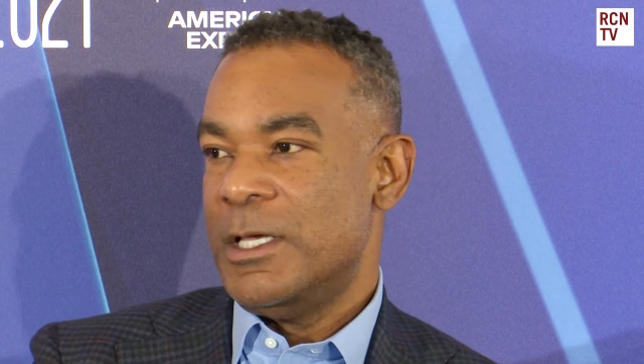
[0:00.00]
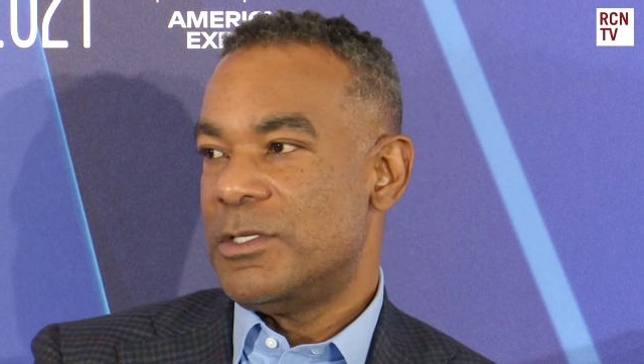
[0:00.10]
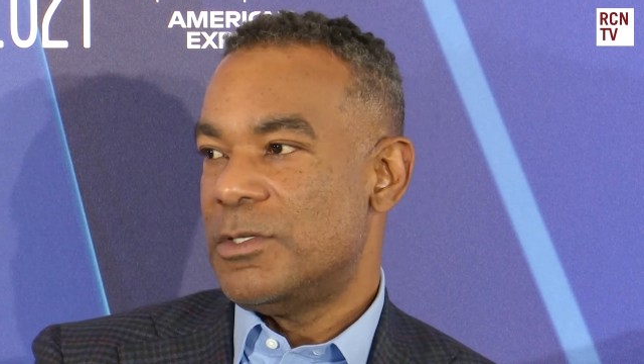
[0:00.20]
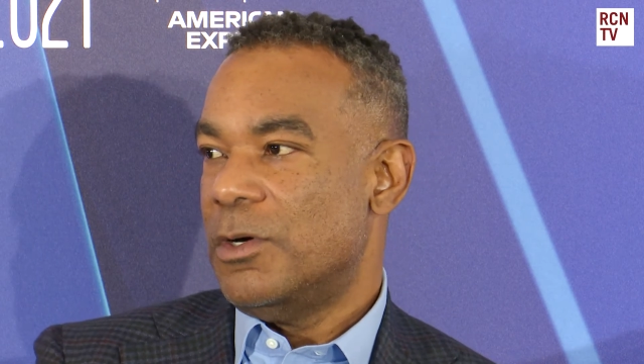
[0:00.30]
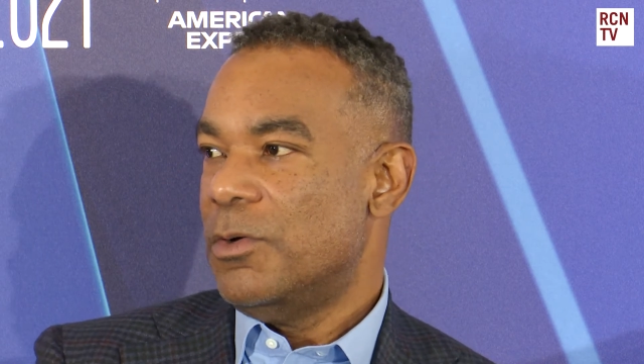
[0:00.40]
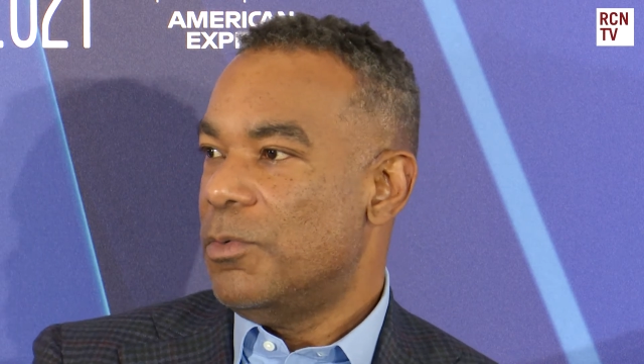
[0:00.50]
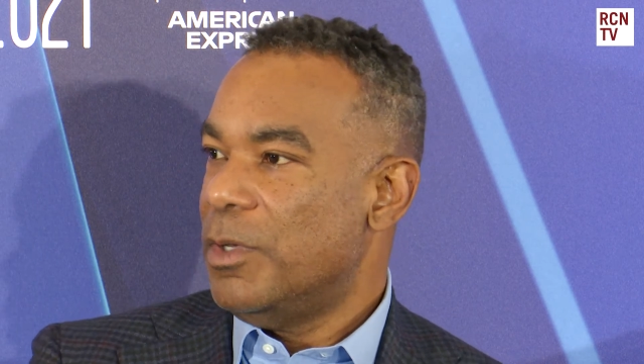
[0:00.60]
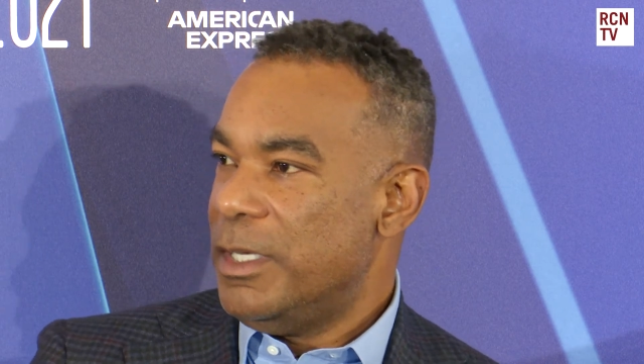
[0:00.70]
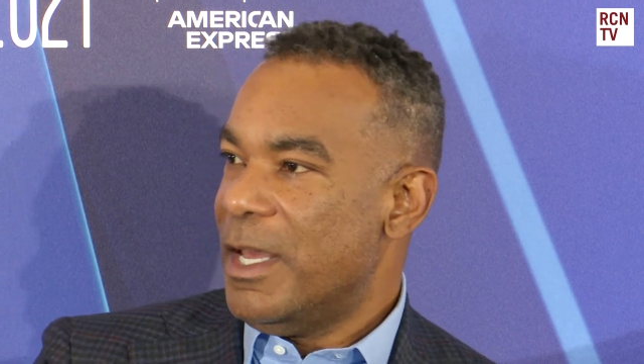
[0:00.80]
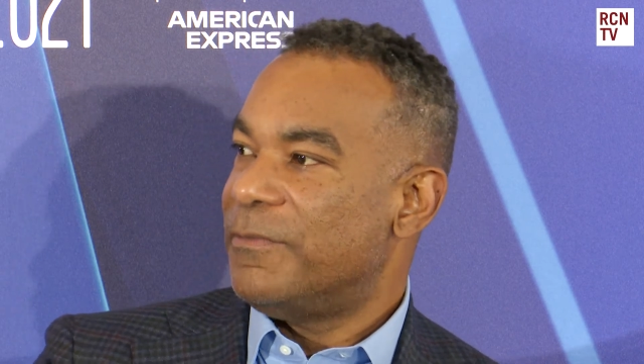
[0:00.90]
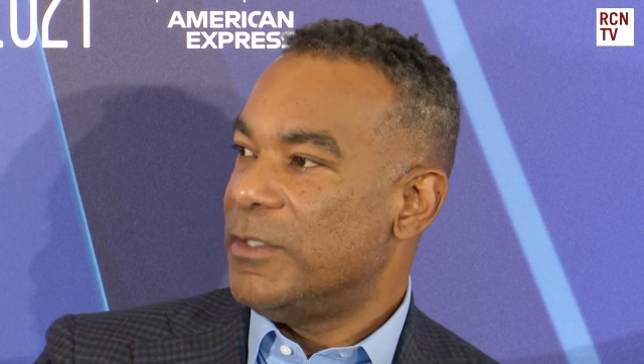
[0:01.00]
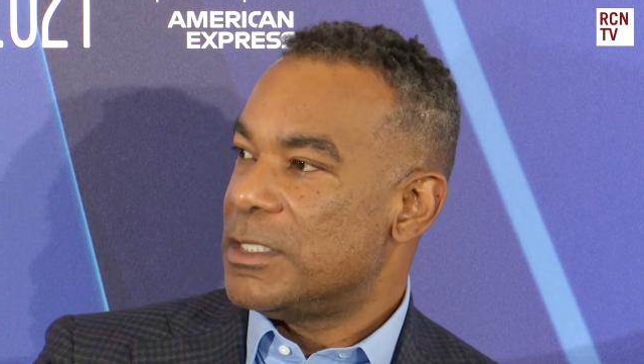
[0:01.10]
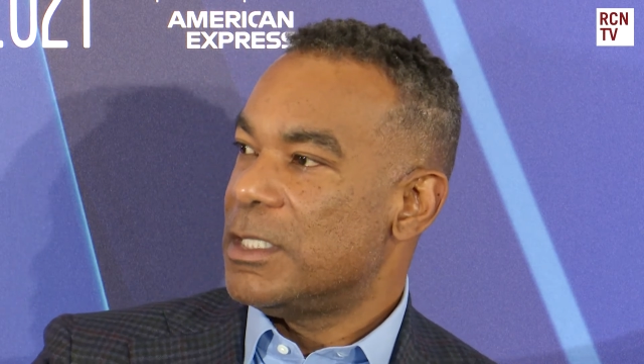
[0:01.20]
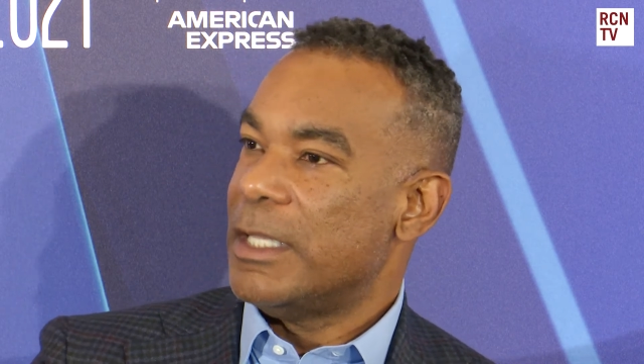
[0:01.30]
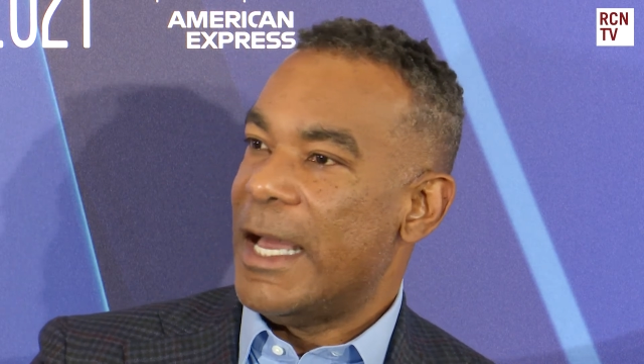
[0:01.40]
So what
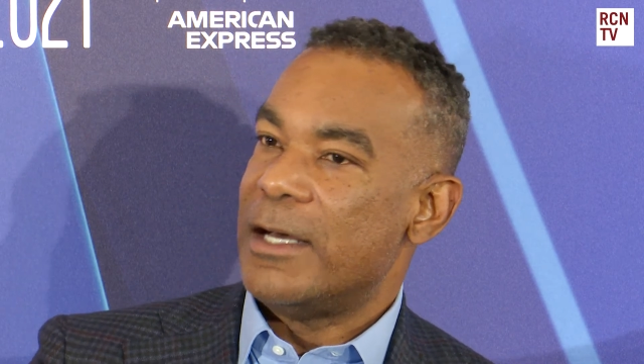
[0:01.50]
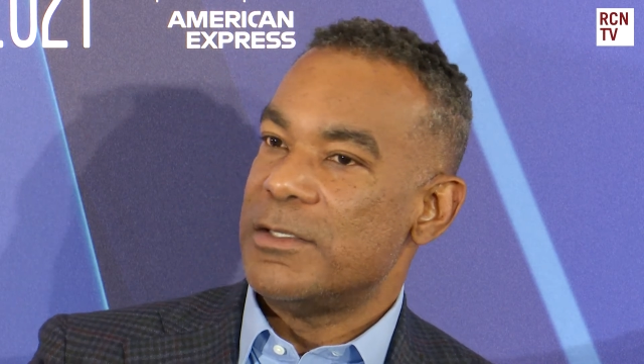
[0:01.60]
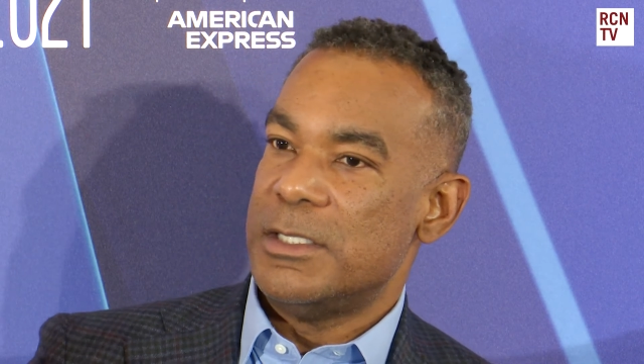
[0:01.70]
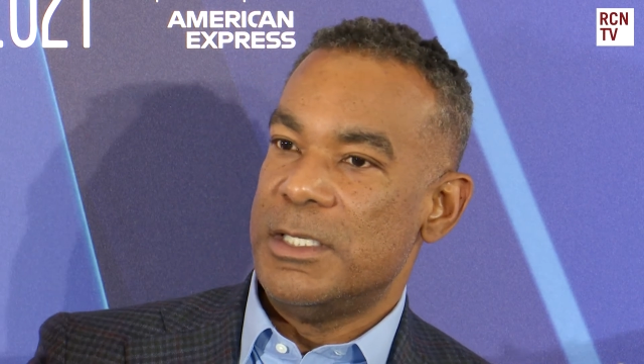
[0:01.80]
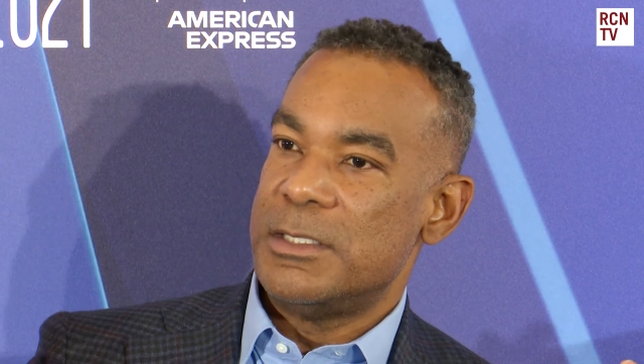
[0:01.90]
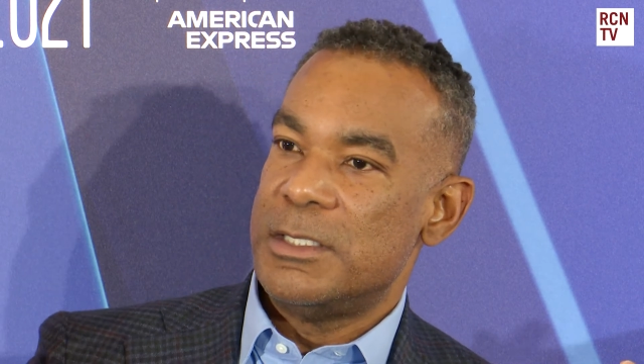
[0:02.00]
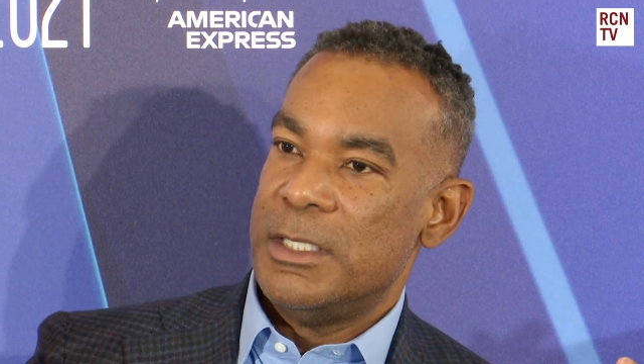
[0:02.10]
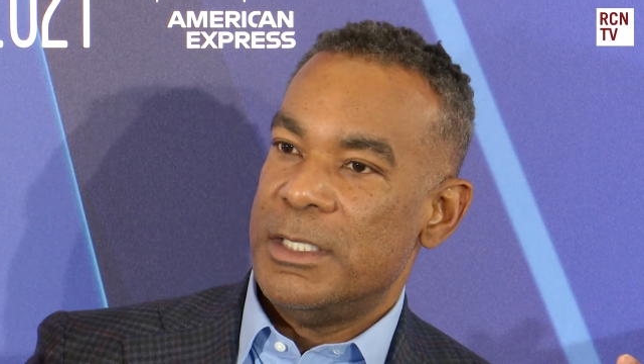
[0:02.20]
Netflix allows is